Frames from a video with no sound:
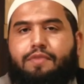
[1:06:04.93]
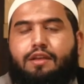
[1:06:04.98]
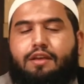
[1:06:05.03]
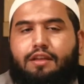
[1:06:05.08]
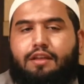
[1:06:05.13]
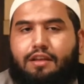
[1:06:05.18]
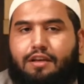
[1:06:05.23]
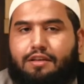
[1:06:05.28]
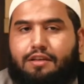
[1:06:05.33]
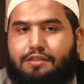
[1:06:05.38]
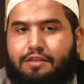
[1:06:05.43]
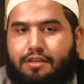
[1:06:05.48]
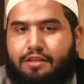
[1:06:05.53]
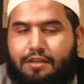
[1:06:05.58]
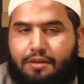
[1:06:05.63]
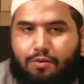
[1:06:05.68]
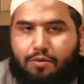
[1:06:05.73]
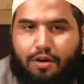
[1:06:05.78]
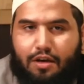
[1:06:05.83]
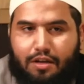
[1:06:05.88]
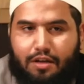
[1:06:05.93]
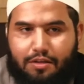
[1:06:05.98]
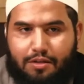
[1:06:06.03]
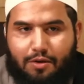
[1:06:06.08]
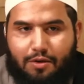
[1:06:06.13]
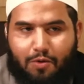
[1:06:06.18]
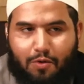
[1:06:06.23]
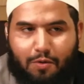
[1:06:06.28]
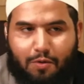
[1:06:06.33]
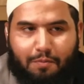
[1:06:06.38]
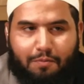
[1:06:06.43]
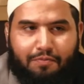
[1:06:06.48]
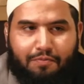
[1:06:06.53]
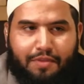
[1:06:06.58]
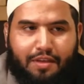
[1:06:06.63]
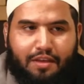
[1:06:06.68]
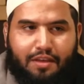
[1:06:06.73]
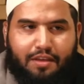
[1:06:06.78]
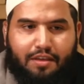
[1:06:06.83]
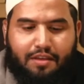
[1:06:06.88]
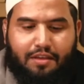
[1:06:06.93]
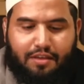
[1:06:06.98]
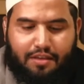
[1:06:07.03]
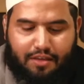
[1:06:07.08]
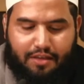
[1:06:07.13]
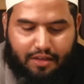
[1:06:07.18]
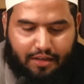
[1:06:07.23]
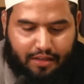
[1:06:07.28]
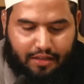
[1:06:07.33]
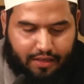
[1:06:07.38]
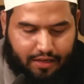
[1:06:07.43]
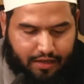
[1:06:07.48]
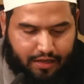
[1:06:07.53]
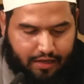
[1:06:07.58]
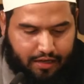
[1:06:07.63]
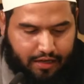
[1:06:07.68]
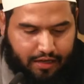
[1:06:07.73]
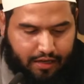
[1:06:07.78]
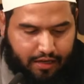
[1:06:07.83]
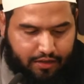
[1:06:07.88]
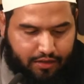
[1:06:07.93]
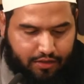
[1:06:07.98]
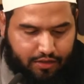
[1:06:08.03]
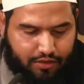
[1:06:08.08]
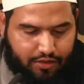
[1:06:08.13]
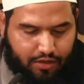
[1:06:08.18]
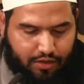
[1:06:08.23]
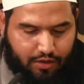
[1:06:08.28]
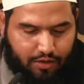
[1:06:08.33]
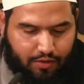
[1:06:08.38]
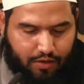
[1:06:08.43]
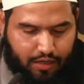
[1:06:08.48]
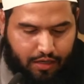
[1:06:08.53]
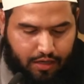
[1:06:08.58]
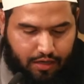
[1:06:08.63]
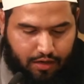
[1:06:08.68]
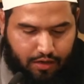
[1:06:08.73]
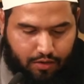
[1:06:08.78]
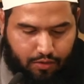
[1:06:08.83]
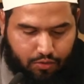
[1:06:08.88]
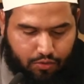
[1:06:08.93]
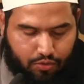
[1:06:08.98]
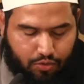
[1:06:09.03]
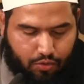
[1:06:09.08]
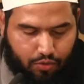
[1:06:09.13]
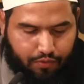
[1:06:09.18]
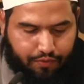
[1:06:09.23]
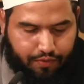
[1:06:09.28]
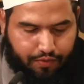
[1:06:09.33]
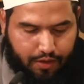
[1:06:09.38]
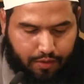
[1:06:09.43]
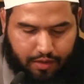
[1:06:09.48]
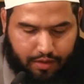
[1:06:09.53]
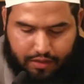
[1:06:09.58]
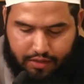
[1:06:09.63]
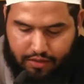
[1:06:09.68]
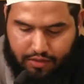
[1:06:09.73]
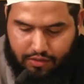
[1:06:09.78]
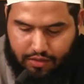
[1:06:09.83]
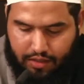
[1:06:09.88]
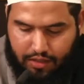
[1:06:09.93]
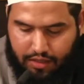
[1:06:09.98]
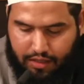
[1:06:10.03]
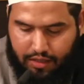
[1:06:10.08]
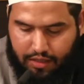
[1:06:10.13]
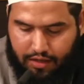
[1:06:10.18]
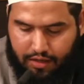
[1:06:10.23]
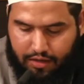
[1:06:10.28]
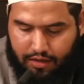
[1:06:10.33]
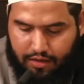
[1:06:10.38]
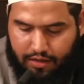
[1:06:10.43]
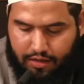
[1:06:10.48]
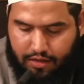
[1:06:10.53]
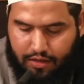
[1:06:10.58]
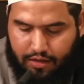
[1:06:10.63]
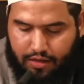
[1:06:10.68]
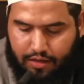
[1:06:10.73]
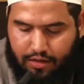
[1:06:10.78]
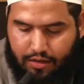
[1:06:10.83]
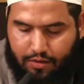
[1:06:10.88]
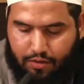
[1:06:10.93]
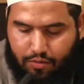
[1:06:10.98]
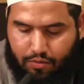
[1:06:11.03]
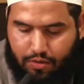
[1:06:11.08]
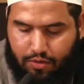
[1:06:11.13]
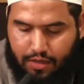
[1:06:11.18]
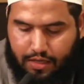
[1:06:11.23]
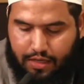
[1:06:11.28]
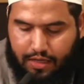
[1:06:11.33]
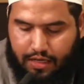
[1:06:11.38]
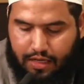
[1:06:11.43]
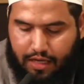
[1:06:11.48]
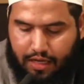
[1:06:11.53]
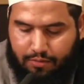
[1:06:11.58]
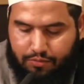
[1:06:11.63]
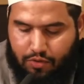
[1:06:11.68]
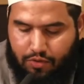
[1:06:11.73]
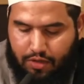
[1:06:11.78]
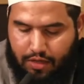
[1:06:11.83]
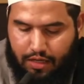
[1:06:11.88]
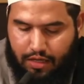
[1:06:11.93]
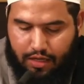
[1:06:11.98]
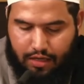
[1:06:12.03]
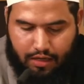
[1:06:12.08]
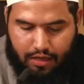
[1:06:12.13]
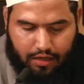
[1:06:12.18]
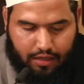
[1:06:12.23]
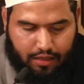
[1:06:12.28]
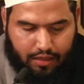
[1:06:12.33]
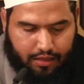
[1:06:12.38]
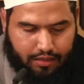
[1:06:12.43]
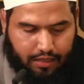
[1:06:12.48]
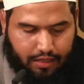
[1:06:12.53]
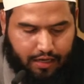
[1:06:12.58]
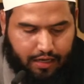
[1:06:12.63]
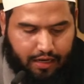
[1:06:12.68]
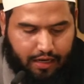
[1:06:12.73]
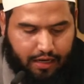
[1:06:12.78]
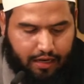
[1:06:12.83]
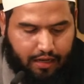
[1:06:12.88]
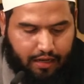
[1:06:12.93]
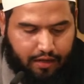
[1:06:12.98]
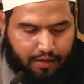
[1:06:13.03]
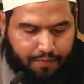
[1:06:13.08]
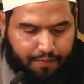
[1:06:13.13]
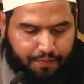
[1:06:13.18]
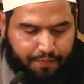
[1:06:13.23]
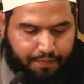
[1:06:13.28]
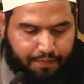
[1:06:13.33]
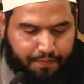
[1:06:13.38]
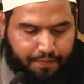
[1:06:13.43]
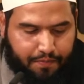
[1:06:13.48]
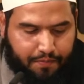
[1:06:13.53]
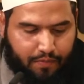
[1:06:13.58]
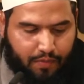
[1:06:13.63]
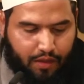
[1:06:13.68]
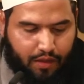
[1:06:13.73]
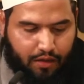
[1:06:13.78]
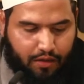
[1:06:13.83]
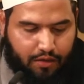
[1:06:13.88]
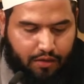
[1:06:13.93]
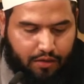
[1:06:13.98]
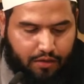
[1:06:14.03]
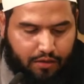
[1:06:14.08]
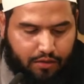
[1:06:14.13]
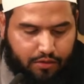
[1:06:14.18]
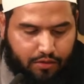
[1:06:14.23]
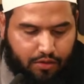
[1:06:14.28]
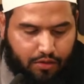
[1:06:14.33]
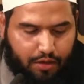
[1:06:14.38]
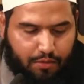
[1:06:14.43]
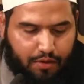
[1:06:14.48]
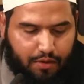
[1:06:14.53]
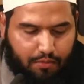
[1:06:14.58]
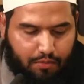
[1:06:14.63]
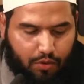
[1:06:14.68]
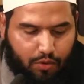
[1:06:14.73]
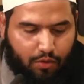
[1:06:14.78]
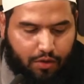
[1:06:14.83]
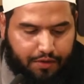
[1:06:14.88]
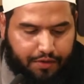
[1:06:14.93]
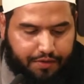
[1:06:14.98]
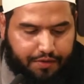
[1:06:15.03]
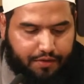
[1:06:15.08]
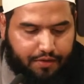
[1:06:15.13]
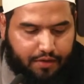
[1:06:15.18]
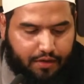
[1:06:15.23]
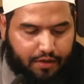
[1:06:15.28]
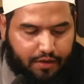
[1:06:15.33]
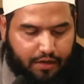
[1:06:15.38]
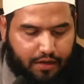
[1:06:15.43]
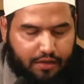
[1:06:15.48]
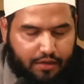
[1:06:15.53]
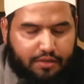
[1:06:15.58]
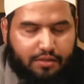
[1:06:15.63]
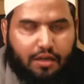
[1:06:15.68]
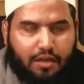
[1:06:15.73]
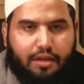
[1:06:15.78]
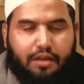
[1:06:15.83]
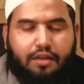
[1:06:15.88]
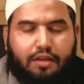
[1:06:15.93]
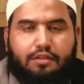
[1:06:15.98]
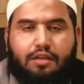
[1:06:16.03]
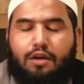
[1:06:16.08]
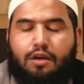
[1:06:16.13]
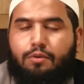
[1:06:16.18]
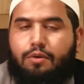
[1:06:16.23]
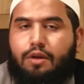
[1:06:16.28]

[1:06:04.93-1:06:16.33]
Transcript: and may Allah reward you congratulate you for your return to your original faith, the faith of your father who passed away when, while you were a child.